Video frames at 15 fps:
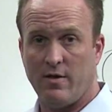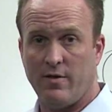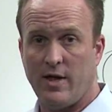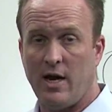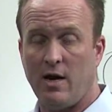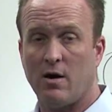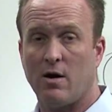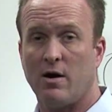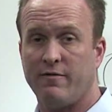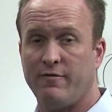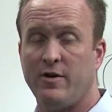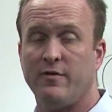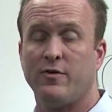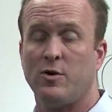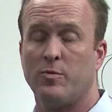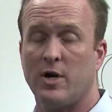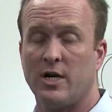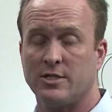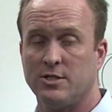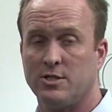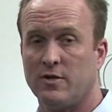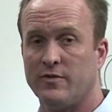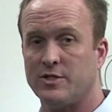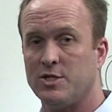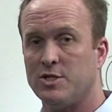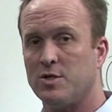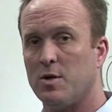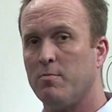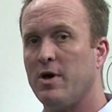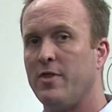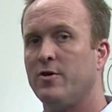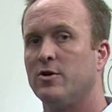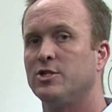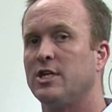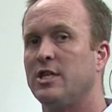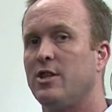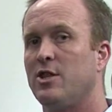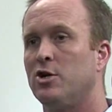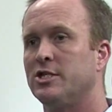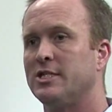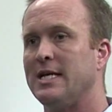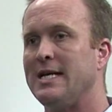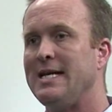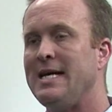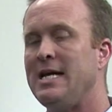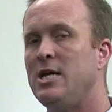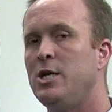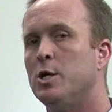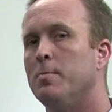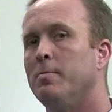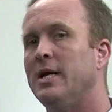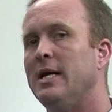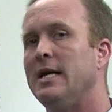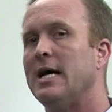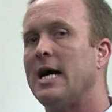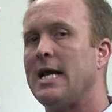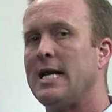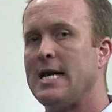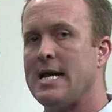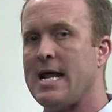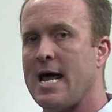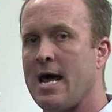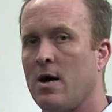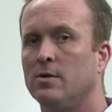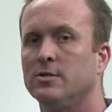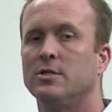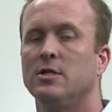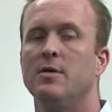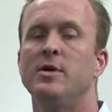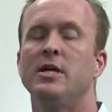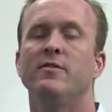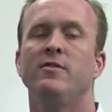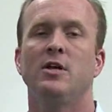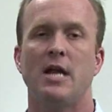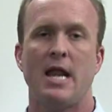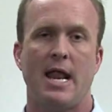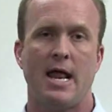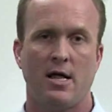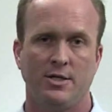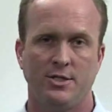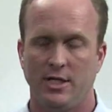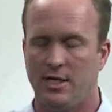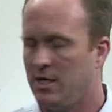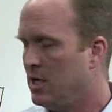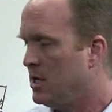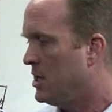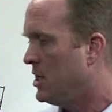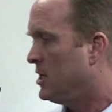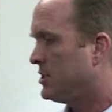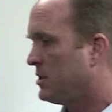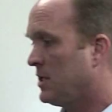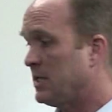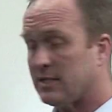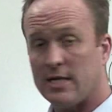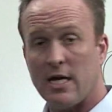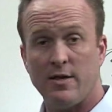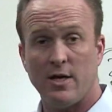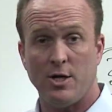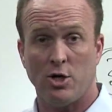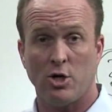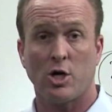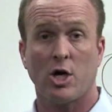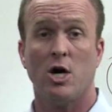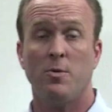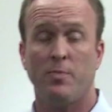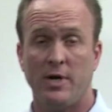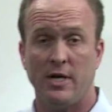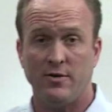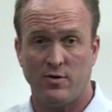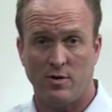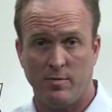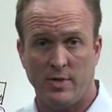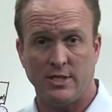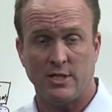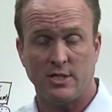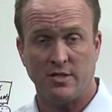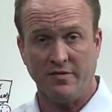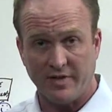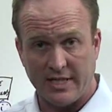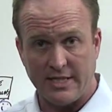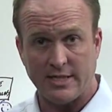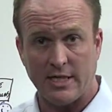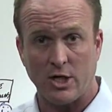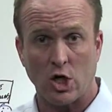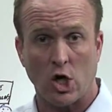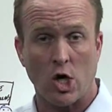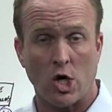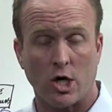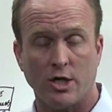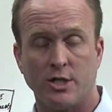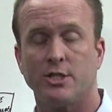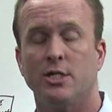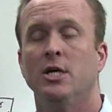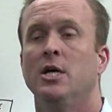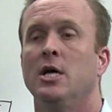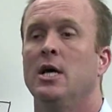They are a fit for your products and services, but there's a need, but not now. So let me give you an analogy. So let's say that your company is in the business of leasing cars.